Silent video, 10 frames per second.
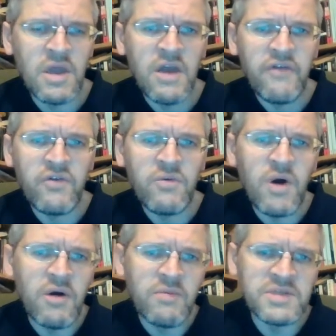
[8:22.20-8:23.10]
For a
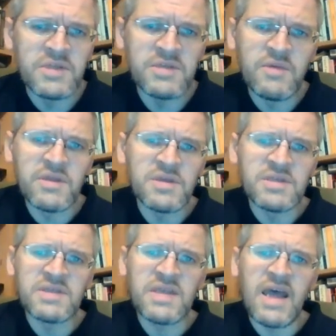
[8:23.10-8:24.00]
while Mr. Smith
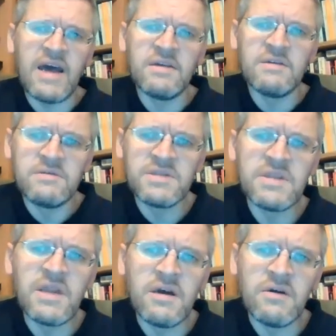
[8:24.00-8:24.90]
just sat
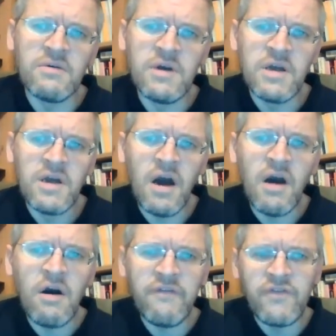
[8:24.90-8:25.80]
still,
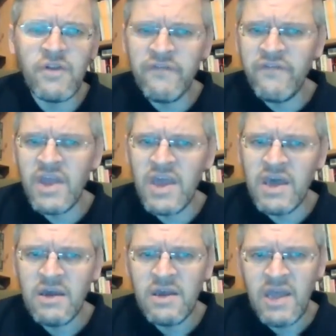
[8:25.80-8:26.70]
heart full of fear,